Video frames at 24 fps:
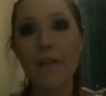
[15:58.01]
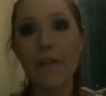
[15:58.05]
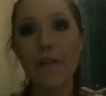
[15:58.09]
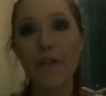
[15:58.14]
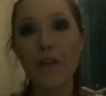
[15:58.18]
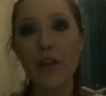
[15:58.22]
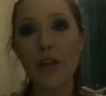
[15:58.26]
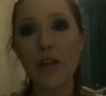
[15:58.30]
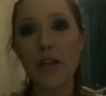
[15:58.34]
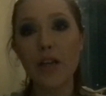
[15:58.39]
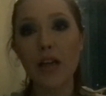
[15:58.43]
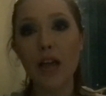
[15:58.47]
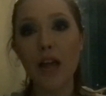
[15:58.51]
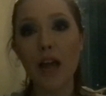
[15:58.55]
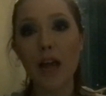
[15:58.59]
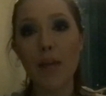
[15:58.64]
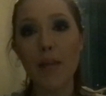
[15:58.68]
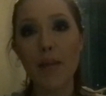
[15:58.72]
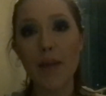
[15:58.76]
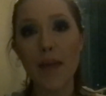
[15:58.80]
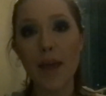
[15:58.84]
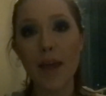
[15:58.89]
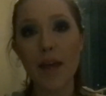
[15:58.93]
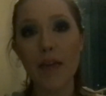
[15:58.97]
first time
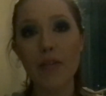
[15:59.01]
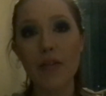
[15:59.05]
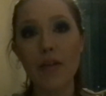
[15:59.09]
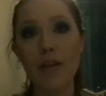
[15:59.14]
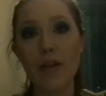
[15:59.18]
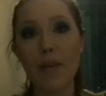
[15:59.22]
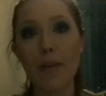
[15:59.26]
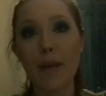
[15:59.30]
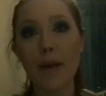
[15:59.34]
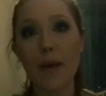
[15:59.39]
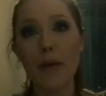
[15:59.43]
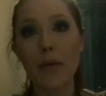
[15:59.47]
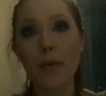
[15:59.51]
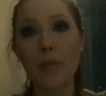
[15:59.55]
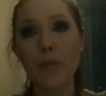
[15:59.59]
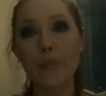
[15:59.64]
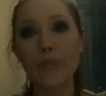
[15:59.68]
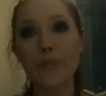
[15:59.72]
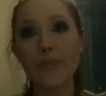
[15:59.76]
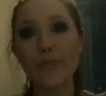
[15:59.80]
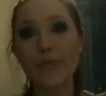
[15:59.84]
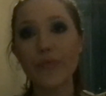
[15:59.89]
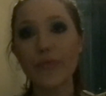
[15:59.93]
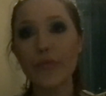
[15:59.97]
hearing about
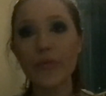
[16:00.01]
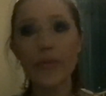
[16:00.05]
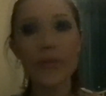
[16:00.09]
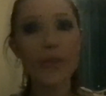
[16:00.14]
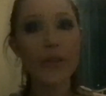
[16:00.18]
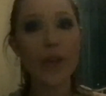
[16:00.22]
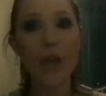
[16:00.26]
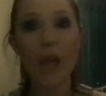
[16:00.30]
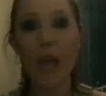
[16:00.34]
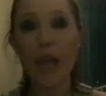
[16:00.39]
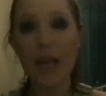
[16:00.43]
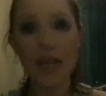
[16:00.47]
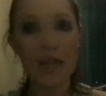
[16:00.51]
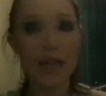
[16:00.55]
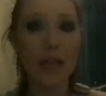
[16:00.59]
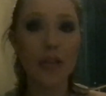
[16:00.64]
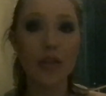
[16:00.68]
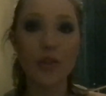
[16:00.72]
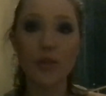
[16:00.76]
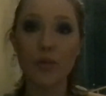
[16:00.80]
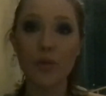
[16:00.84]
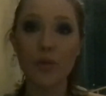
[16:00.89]
a sexual